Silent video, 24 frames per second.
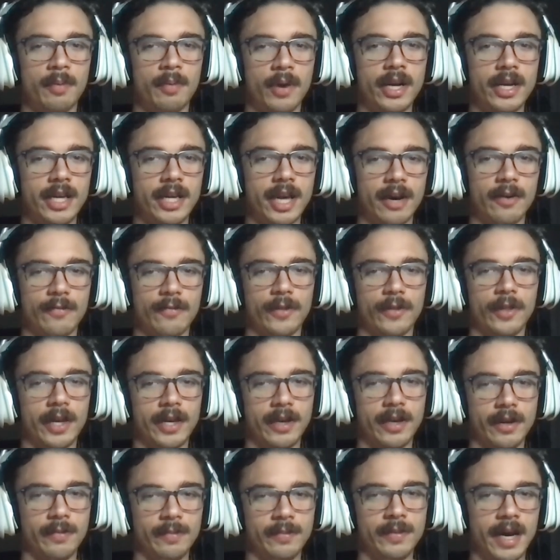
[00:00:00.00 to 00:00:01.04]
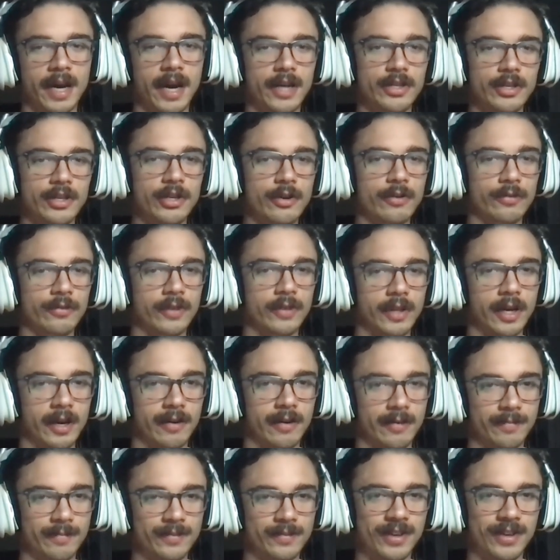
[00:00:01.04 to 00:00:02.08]
him to break out for like 9 years
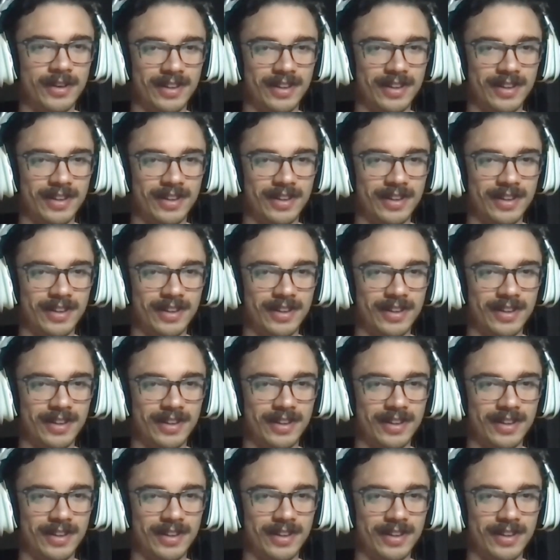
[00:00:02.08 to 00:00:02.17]
now.